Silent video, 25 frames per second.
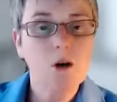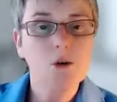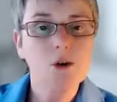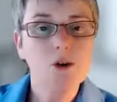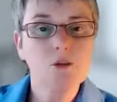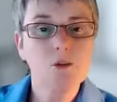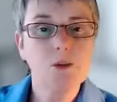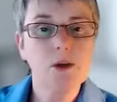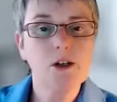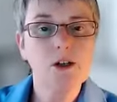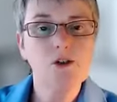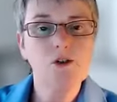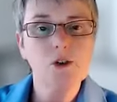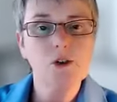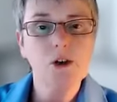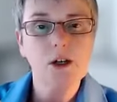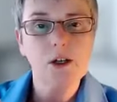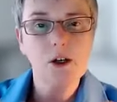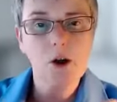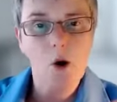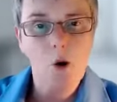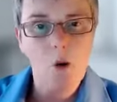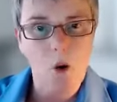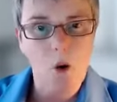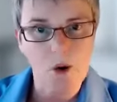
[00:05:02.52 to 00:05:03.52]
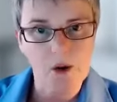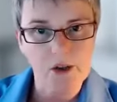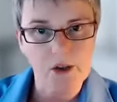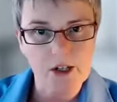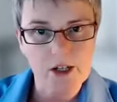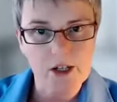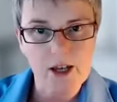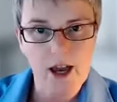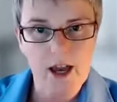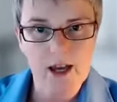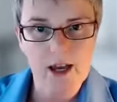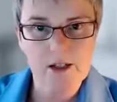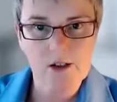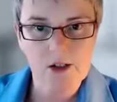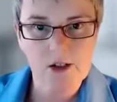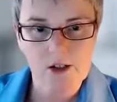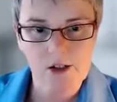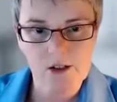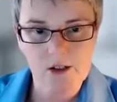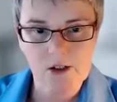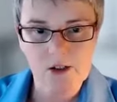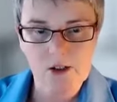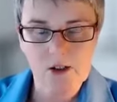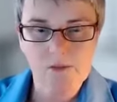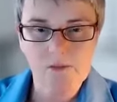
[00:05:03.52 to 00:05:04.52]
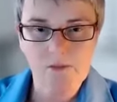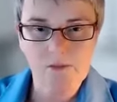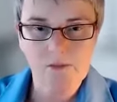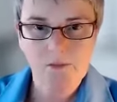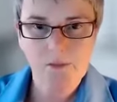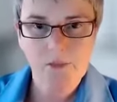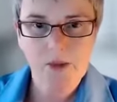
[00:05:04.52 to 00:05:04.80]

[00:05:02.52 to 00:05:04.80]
which means you get quality answers.